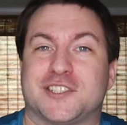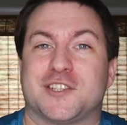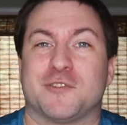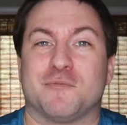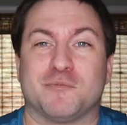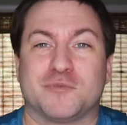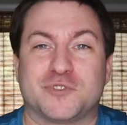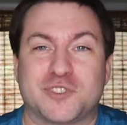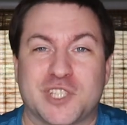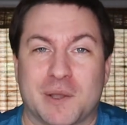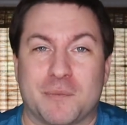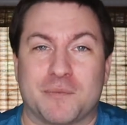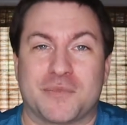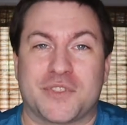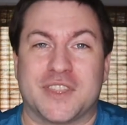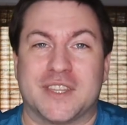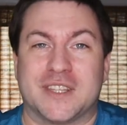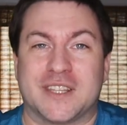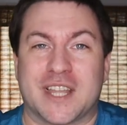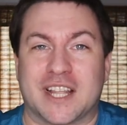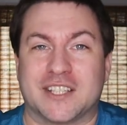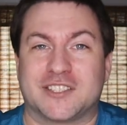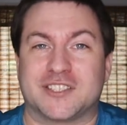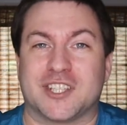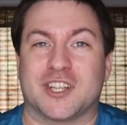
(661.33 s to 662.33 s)
them with something
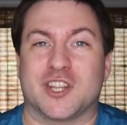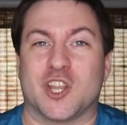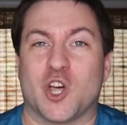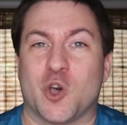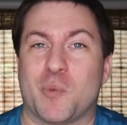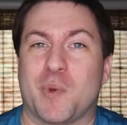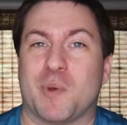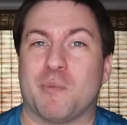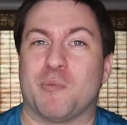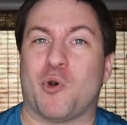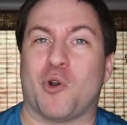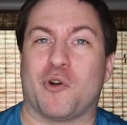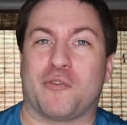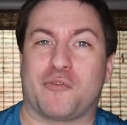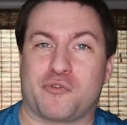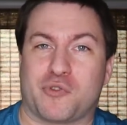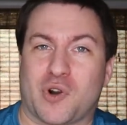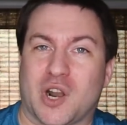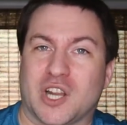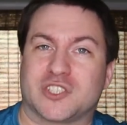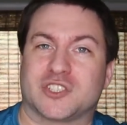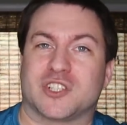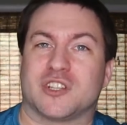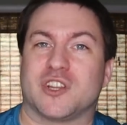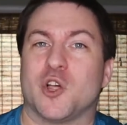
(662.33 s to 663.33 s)
that's a little bit more
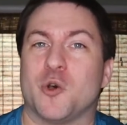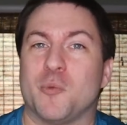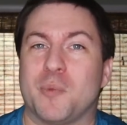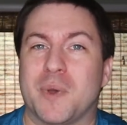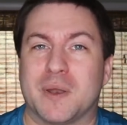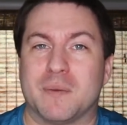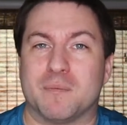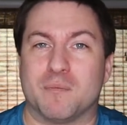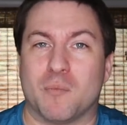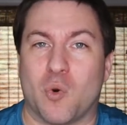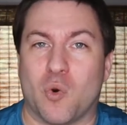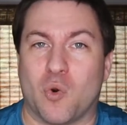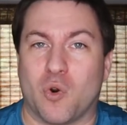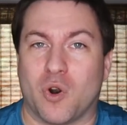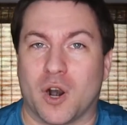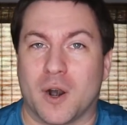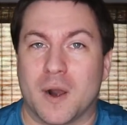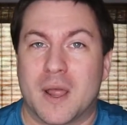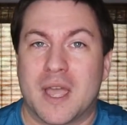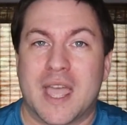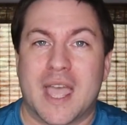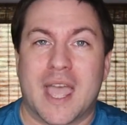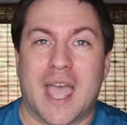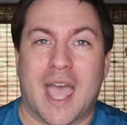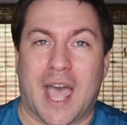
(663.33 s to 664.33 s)
fresh, a little bit more
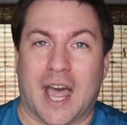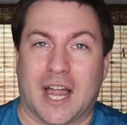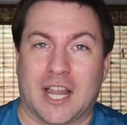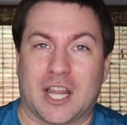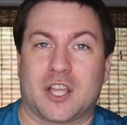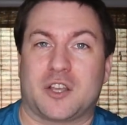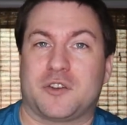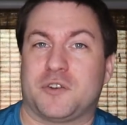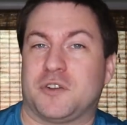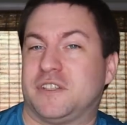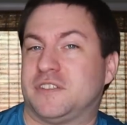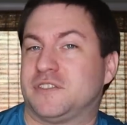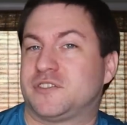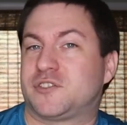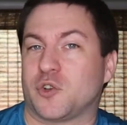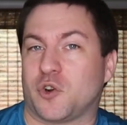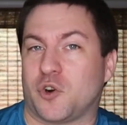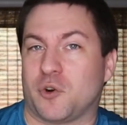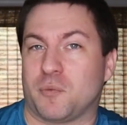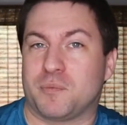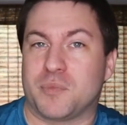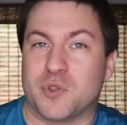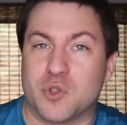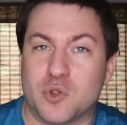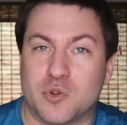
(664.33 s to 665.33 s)
eloquent or
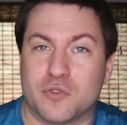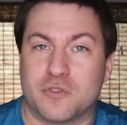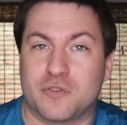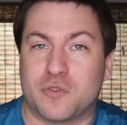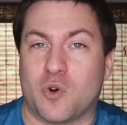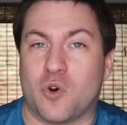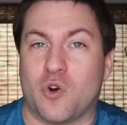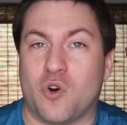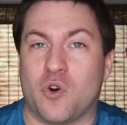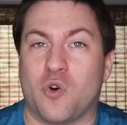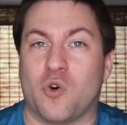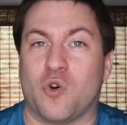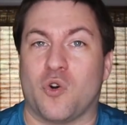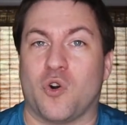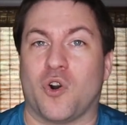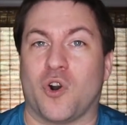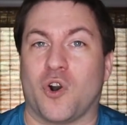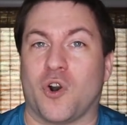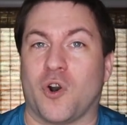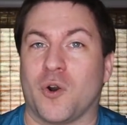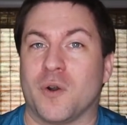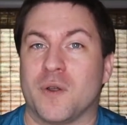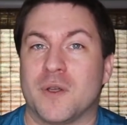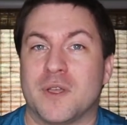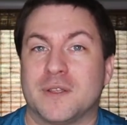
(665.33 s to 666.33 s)
beautiful
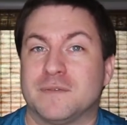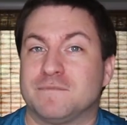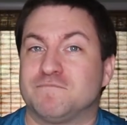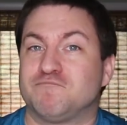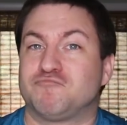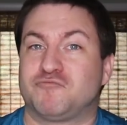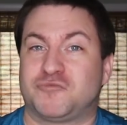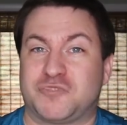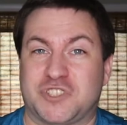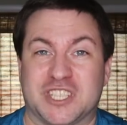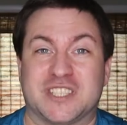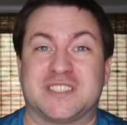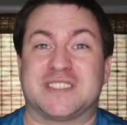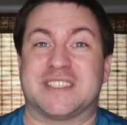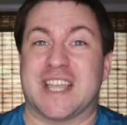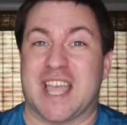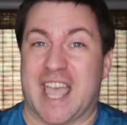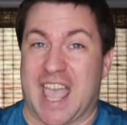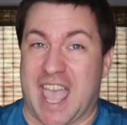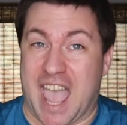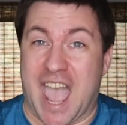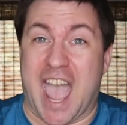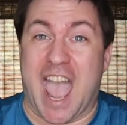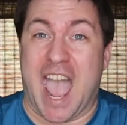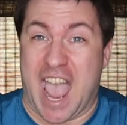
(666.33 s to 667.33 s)
or just
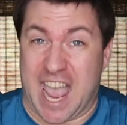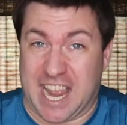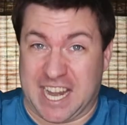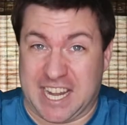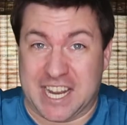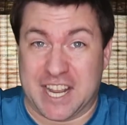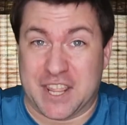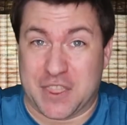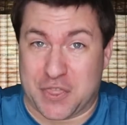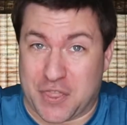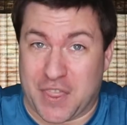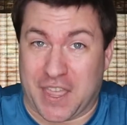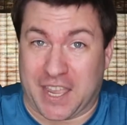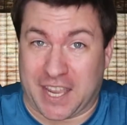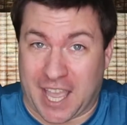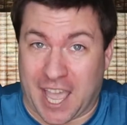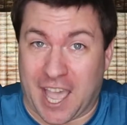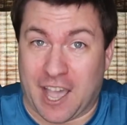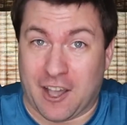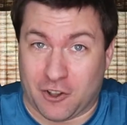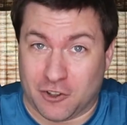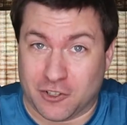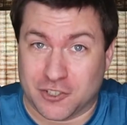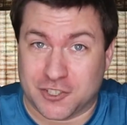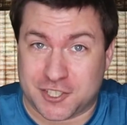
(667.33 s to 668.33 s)
anything
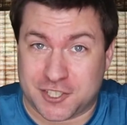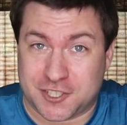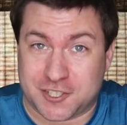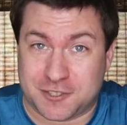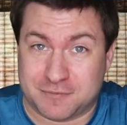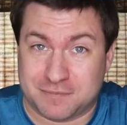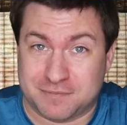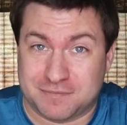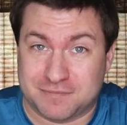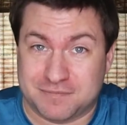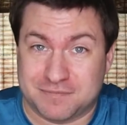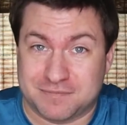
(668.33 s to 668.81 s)
else.